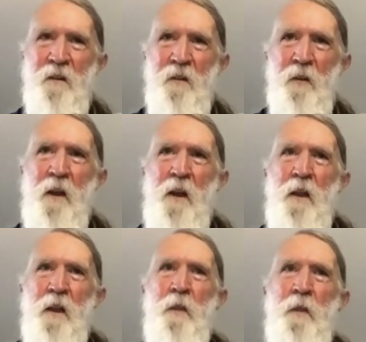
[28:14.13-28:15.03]
So
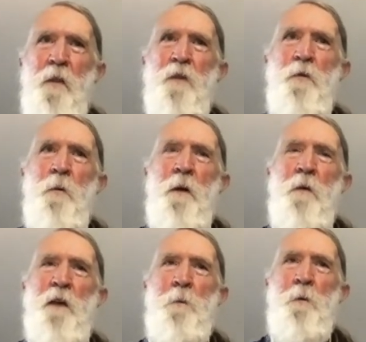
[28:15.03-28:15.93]
this one I
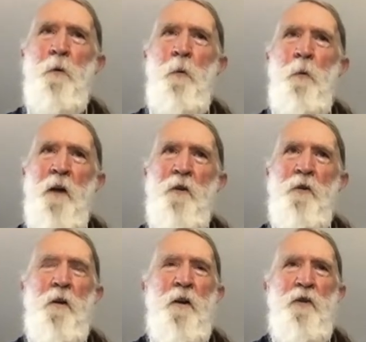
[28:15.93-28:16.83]
was able to
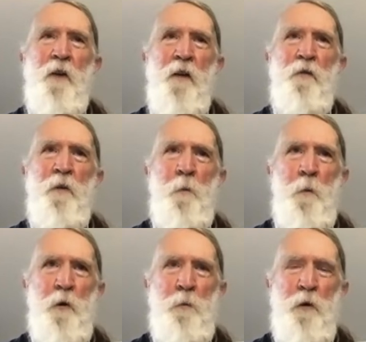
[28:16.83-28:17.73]
watch change from the
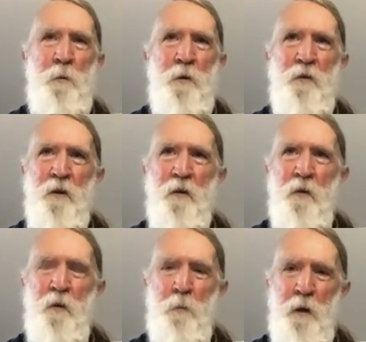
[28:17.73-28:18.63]
winter plumage
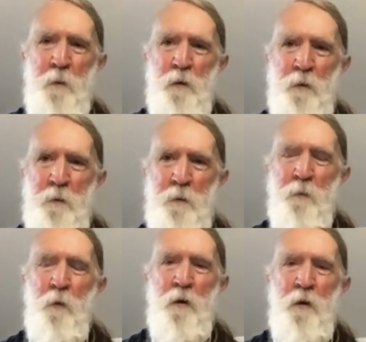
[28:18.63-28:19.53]
into this breeding plumage
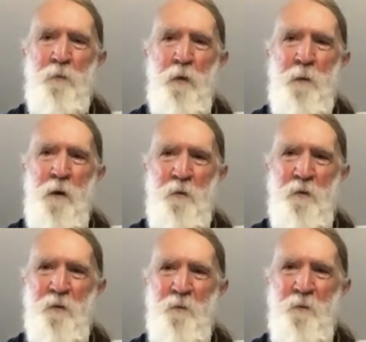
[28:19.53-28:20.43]
before it left for the
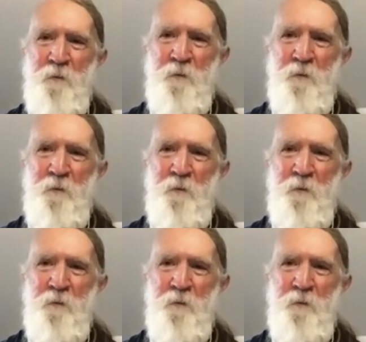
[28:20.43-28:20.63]
mountains.